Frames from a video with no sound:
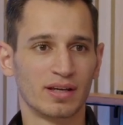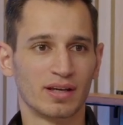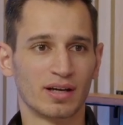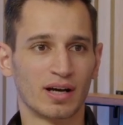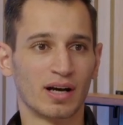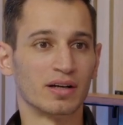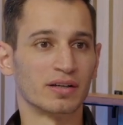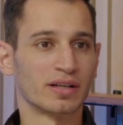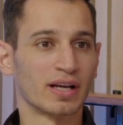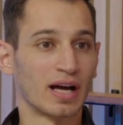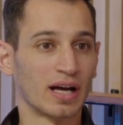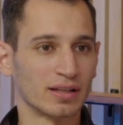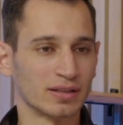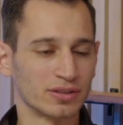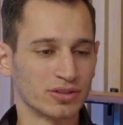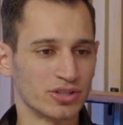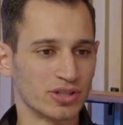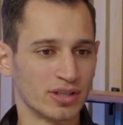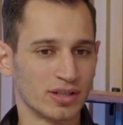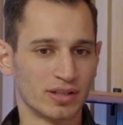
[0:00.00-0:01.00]

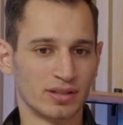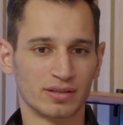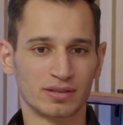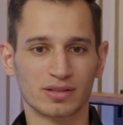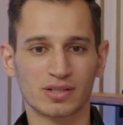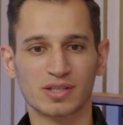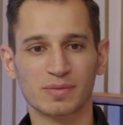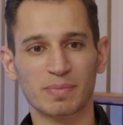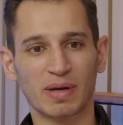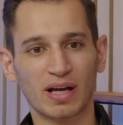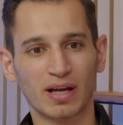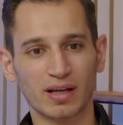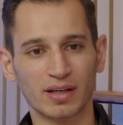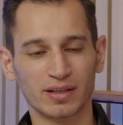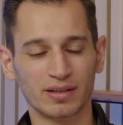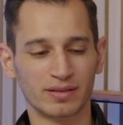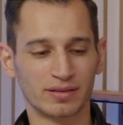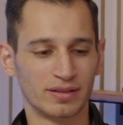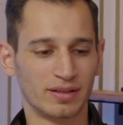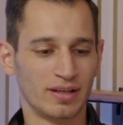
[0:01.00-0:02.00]
oncology,
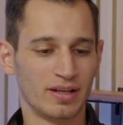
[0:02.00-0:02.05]
spine.